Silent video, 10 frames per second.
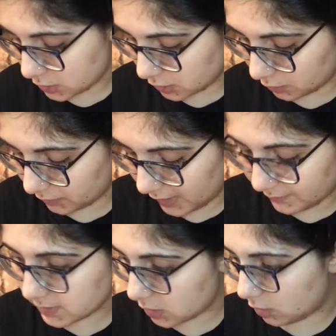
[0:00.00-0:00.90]
So that
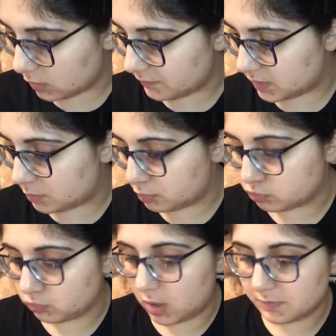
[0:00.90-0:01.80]
was all of the
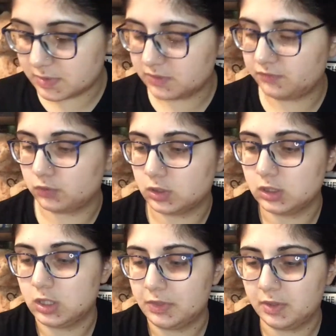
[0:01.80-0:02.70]
prompts
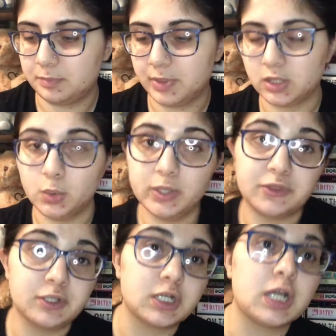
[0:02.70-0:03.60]
for the
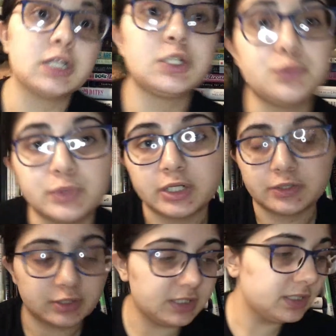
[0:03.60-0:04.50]
Bingoathon
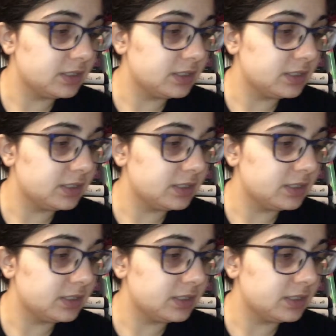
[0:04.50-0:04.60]
readathon.